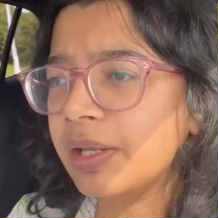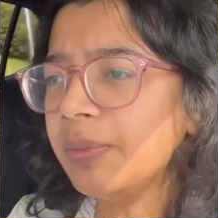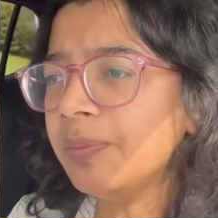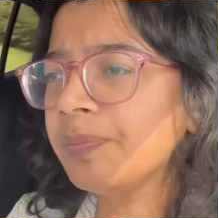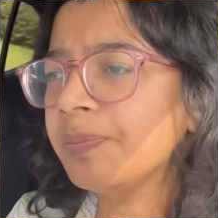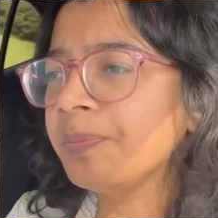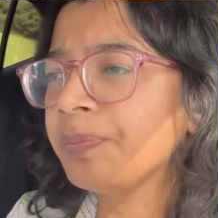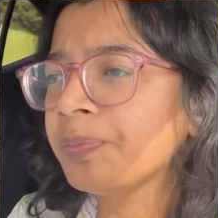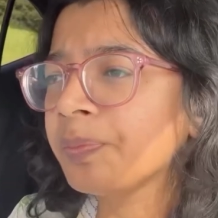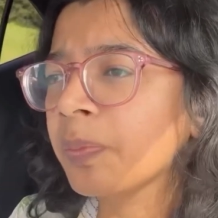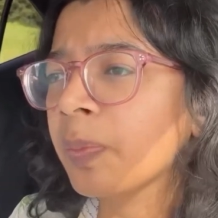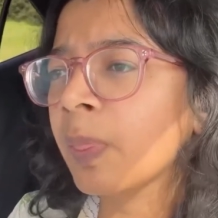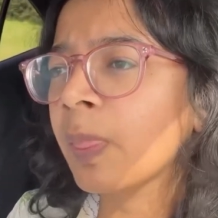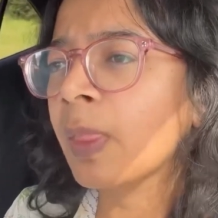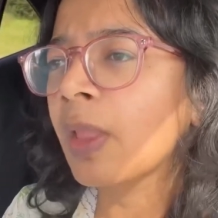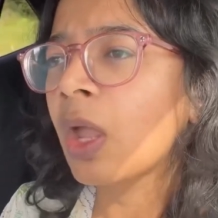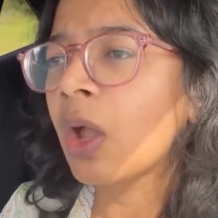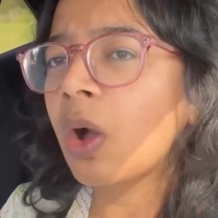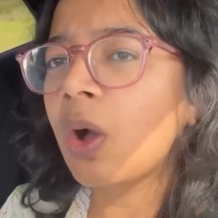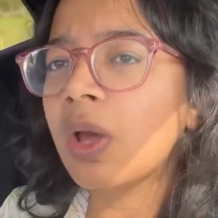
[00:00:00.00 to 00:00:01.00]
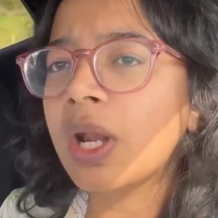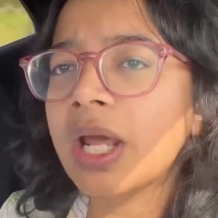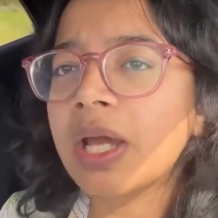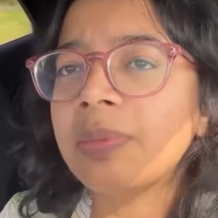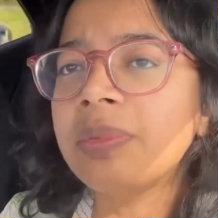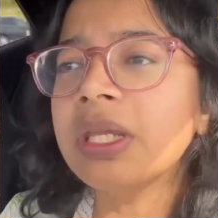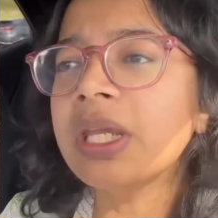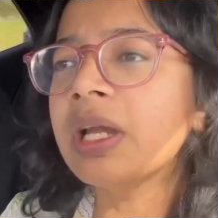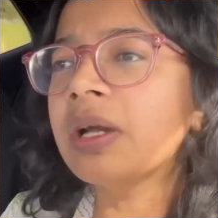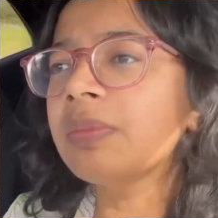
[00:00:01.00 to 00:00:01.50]
Next,
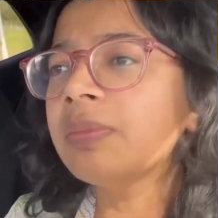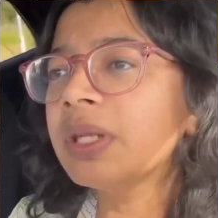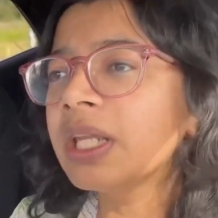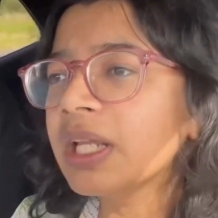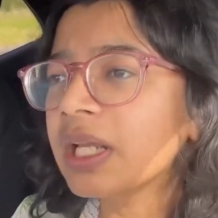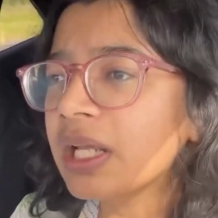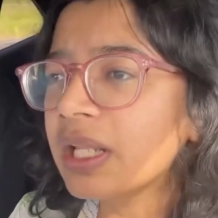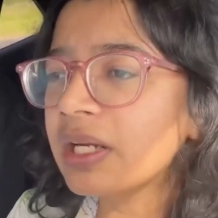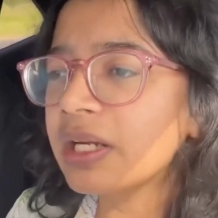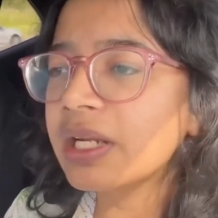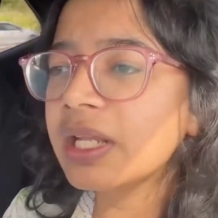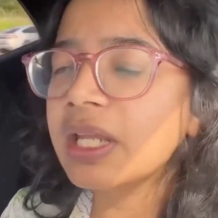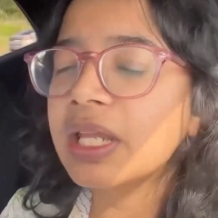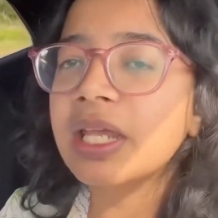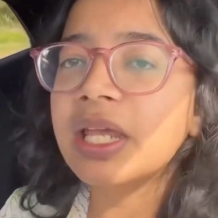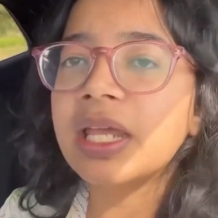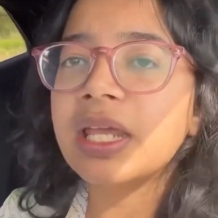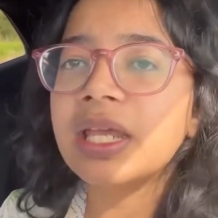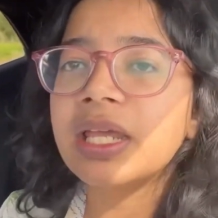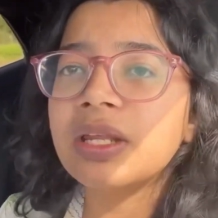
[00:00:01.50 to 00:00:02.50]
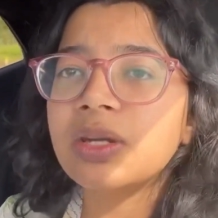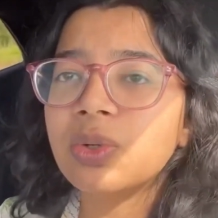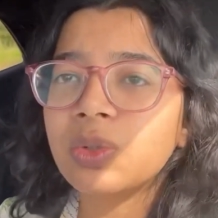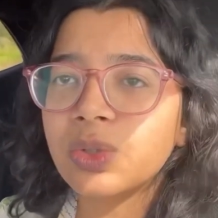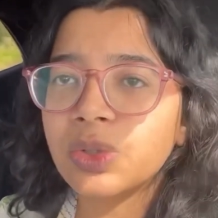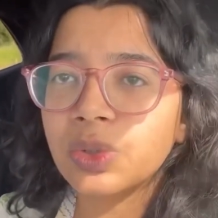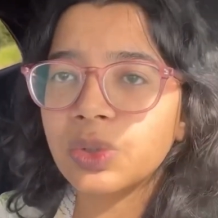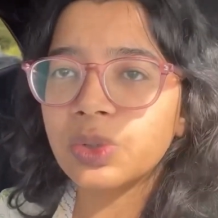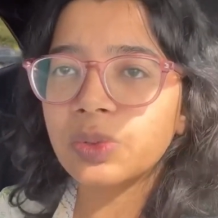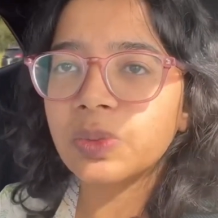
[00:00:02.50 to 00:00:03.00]
also you have to
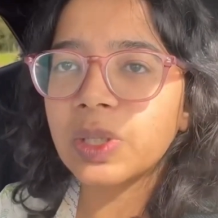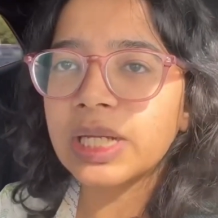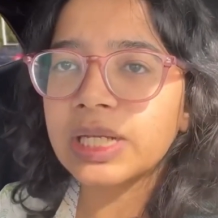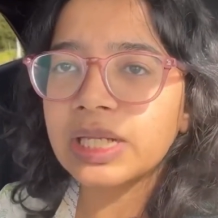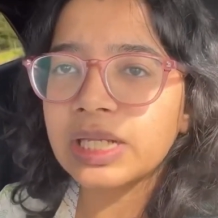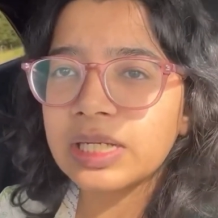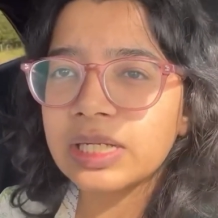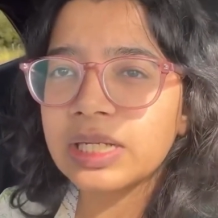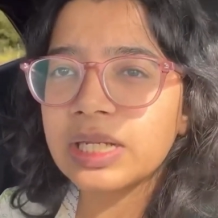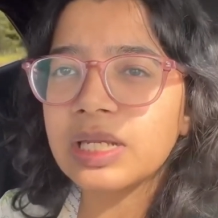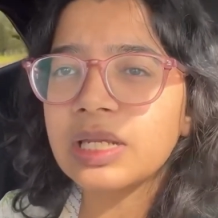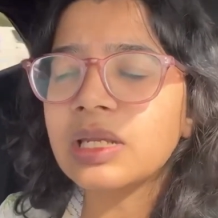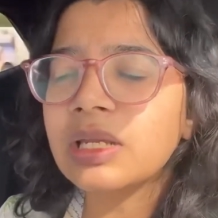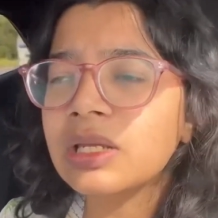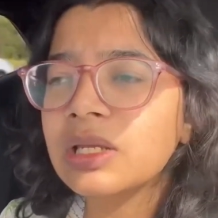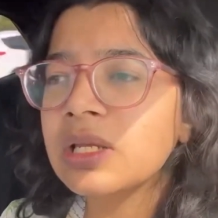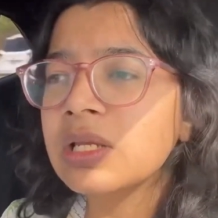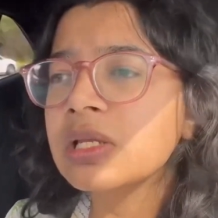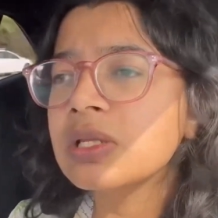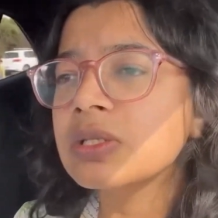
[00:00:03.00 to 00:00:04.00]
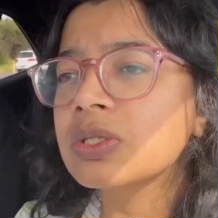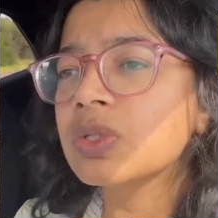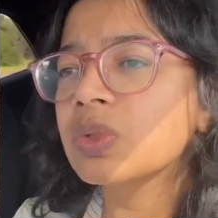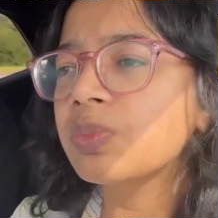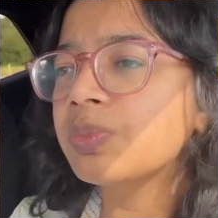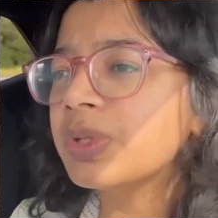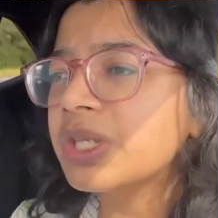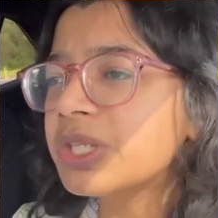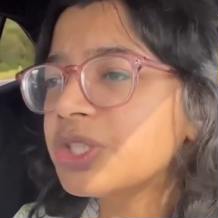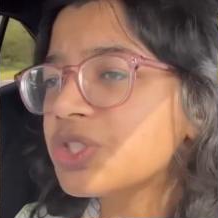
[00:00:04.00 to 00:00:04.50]
choose the right car.
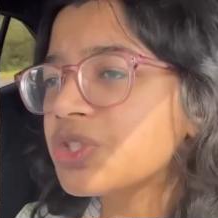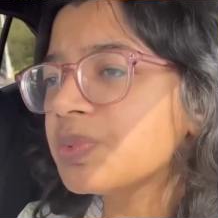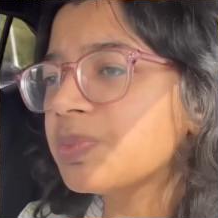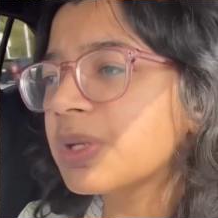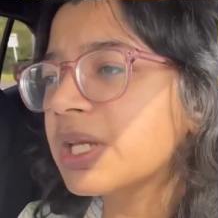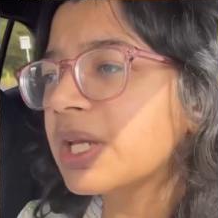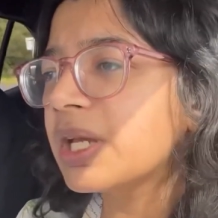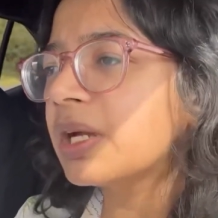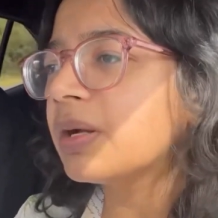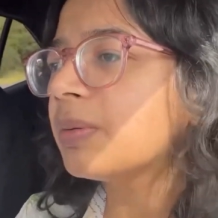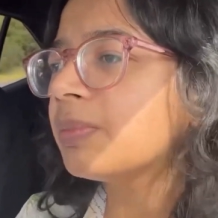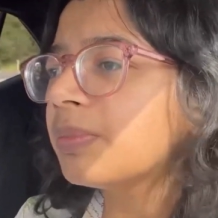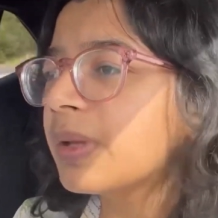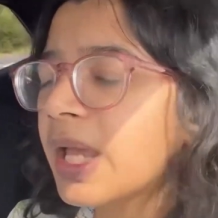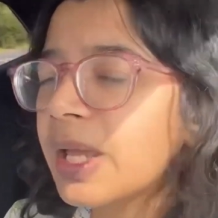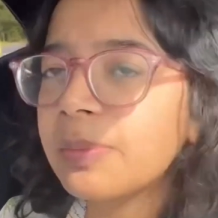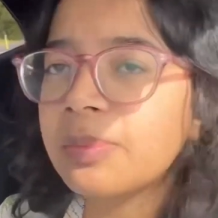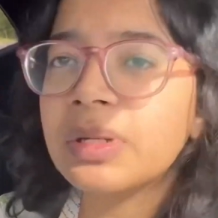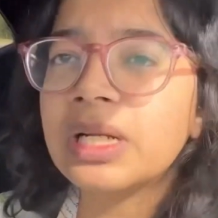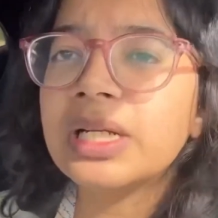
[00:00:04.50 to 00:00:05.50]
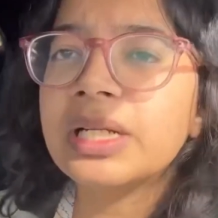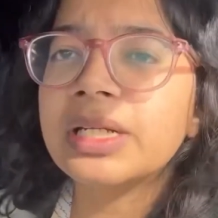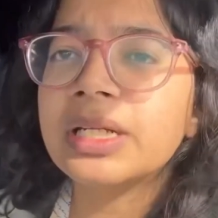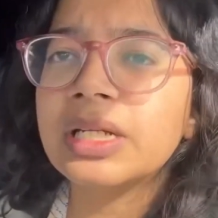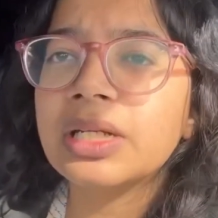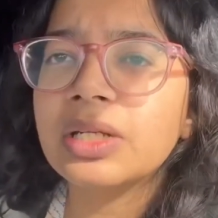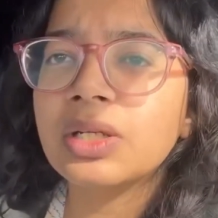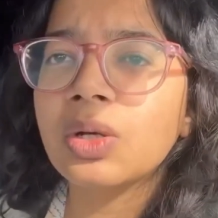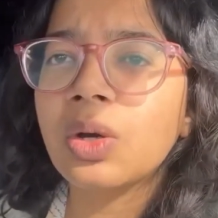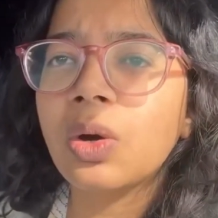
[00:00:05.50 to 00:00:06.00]
What kind of car will
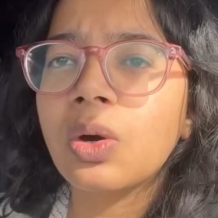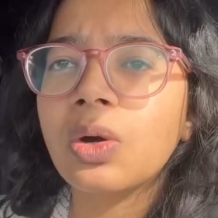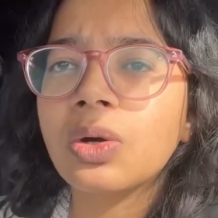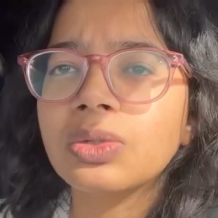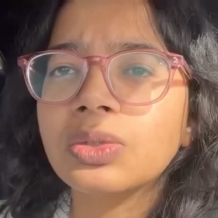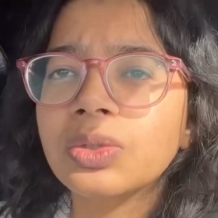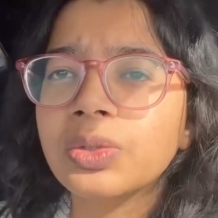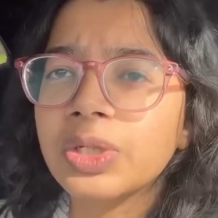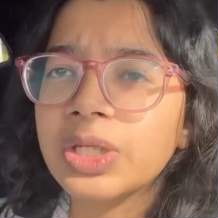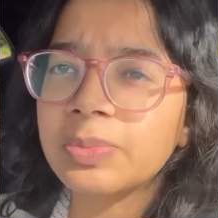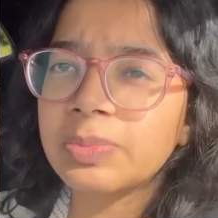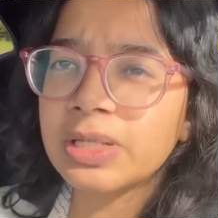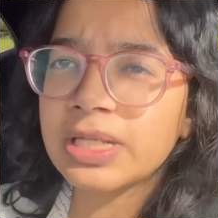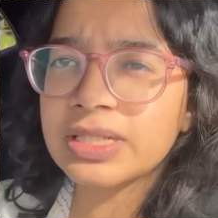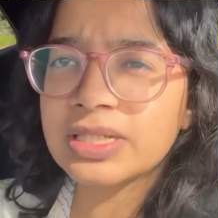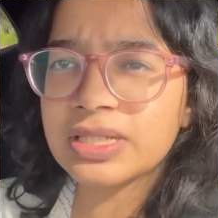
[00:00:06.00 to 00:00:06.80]
suit your trip?